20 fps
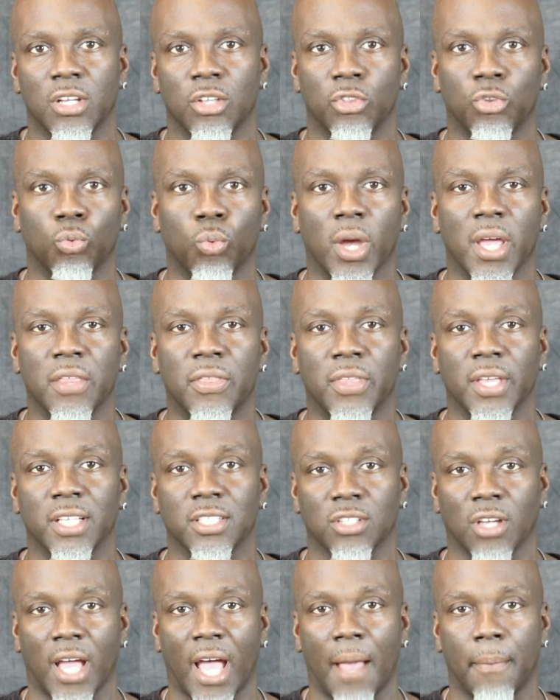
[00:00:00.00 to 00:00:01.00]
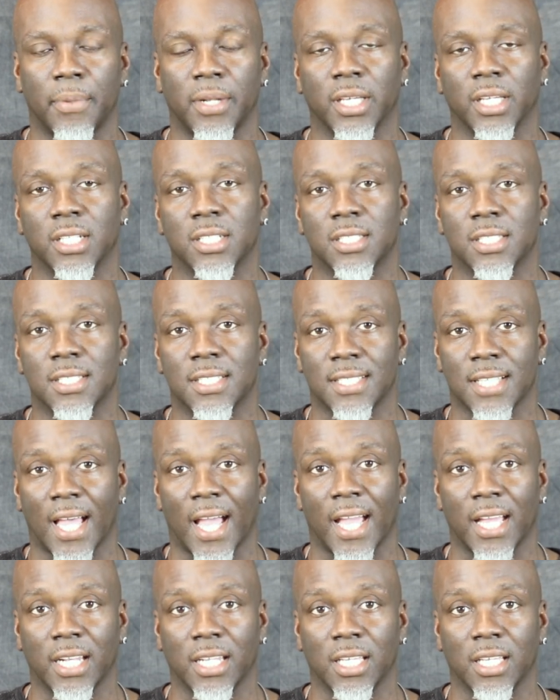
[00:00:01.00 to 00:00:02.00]
the way things are happening in
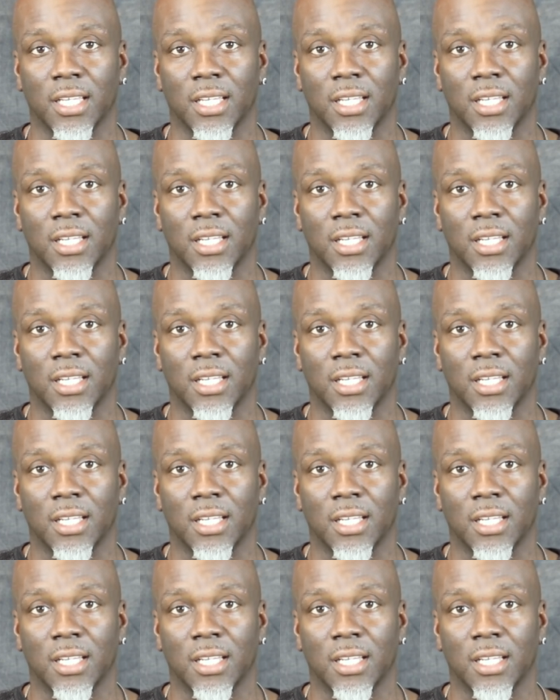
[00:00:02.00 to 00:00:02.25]
society.